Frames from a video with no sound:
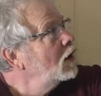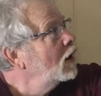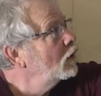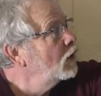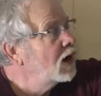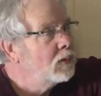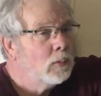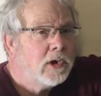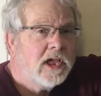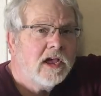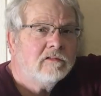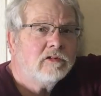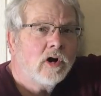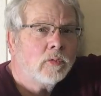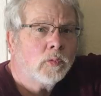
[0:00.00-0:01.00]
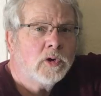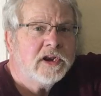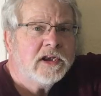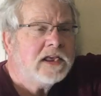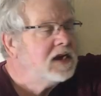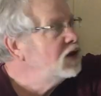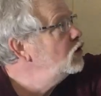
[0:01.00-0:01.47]
All right, we have our
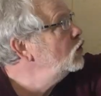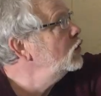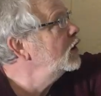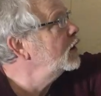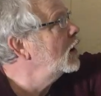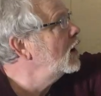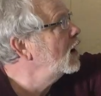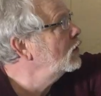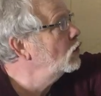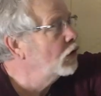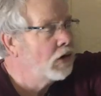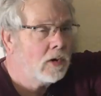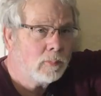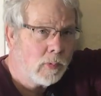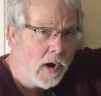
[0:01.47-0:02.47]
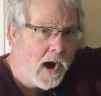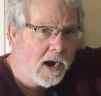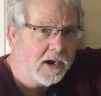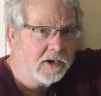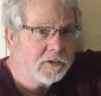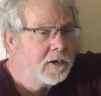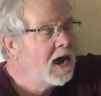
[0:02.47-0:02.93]
Rinnai unit hung on our
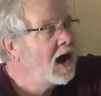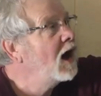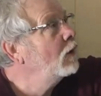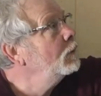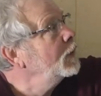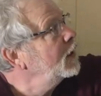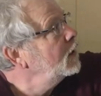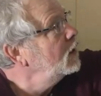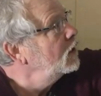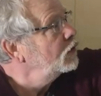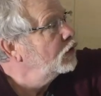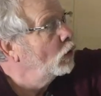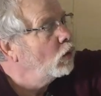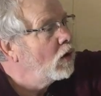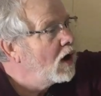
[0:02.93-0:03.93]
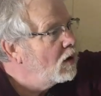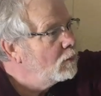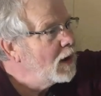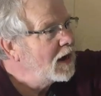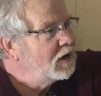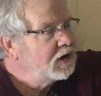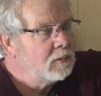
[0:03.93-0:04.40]
bracket. Now, The wall
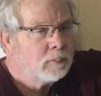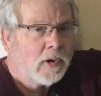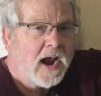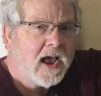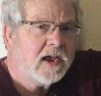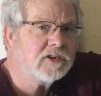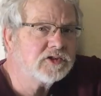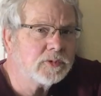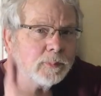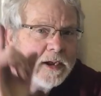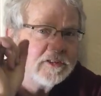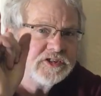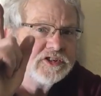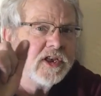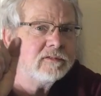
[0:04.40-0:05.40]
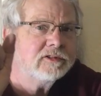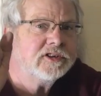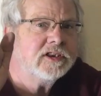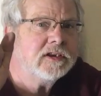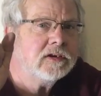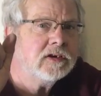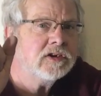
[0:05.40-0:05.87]
mounting bracket's about
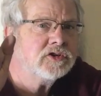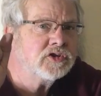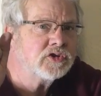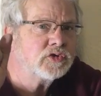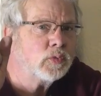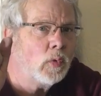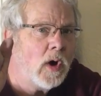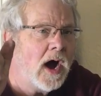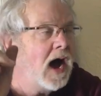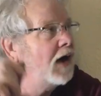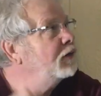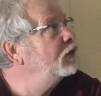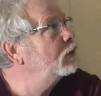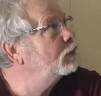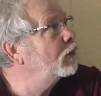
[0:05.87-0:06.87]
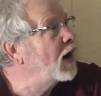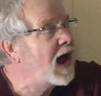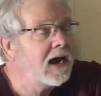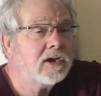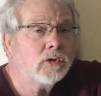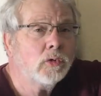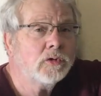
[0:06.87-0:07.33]
17 inches wide. The
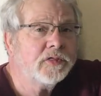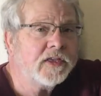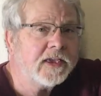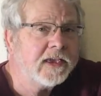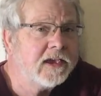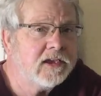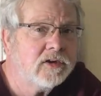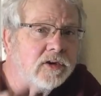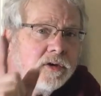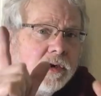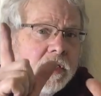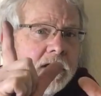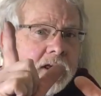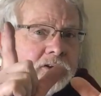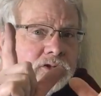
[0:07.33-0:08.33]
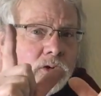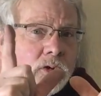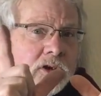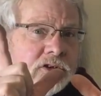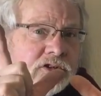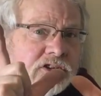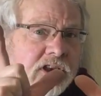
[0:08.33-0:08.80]
bracket on the heater is
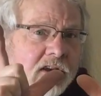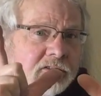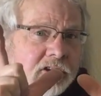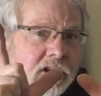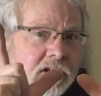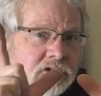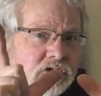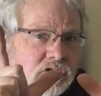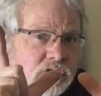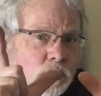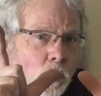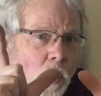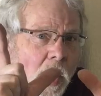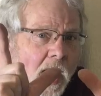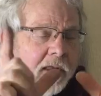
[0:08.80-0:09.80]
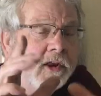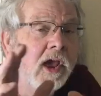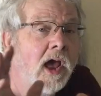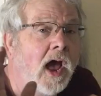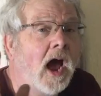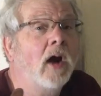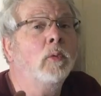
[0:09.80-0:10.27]
only 7 inches wide.
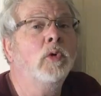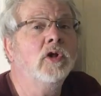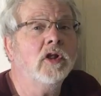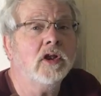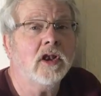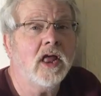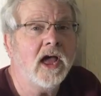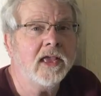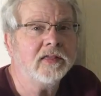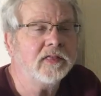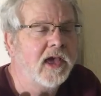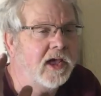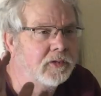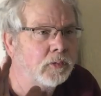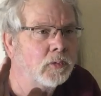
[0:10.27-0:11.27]
I really like that.